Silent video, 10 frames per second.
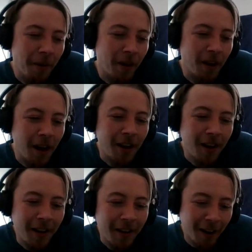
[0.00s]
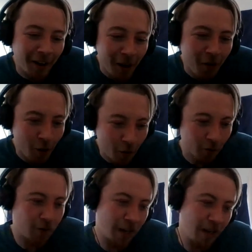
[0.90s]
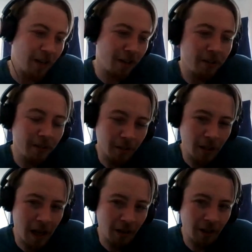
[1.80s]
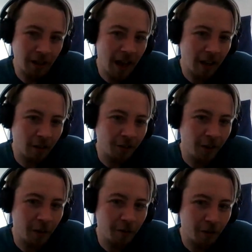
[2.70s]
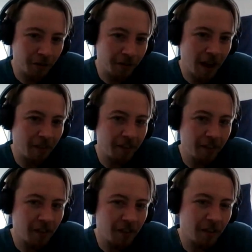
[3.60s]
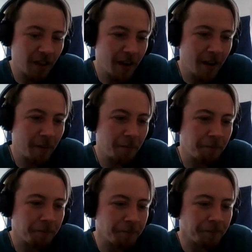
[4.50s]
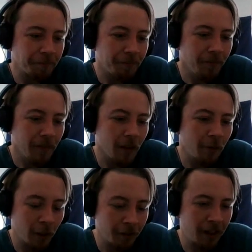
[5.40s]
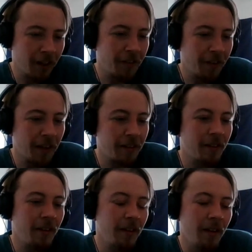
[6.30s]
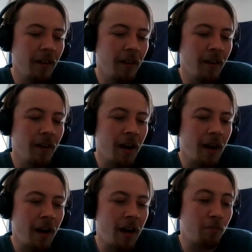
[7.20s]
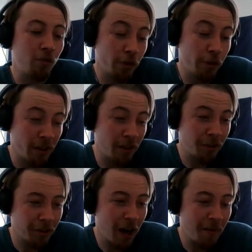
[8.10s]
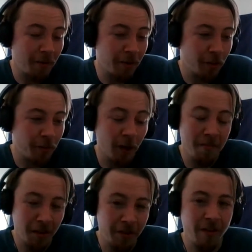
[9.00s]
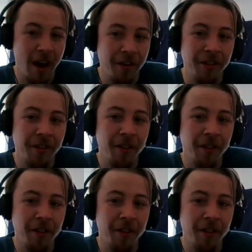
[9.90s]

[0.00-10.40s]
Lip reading: But I love all those kind of classic gangster films from the 70s. Would love to get into that. Social realist drama, which is probably my strength.